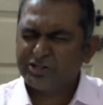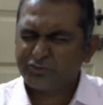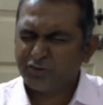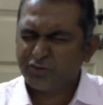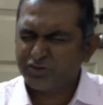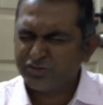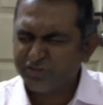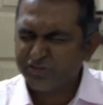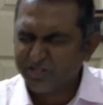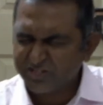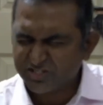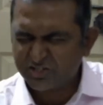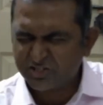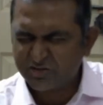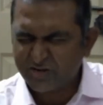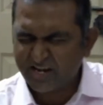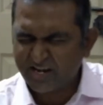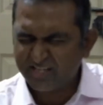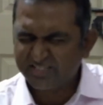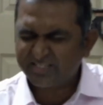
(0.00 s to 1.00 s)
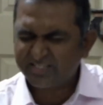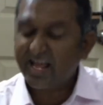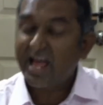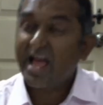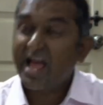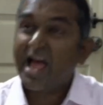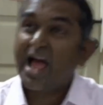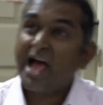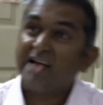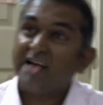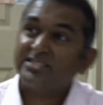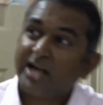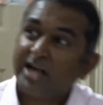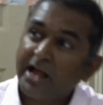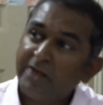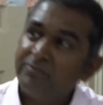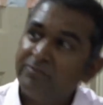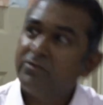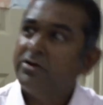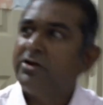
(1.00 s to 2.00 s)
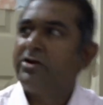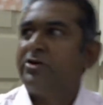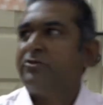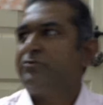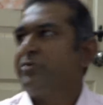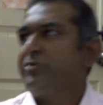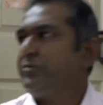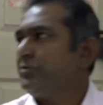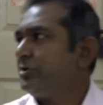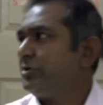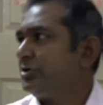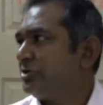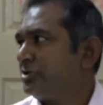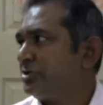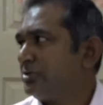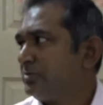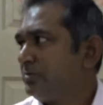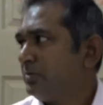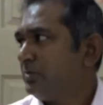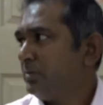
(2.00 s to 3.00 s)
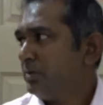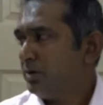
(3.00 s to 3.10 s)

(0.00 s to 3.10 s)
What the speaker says: for Jesus Christ as I am feverish.